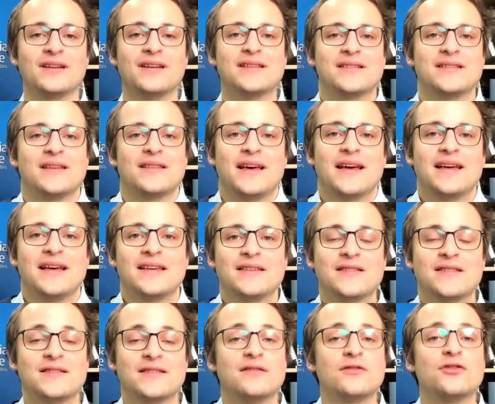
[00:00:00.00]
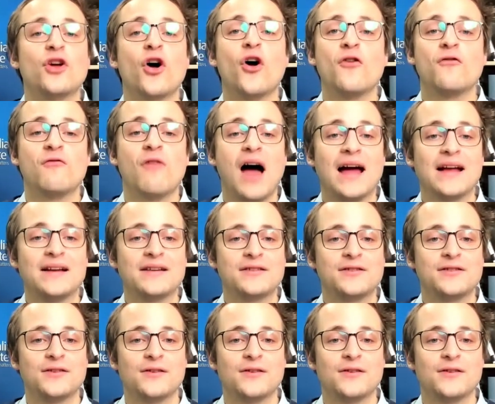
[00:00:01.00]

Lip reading: is that there's no right